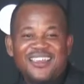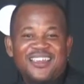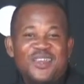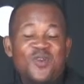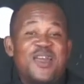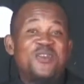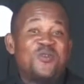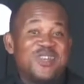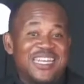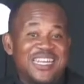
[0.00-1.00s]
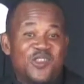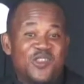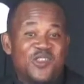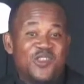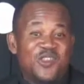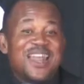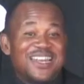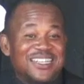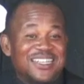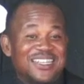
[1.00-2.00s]
You know why you don't need it? You didn't plant the
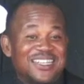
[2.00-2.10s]
seed.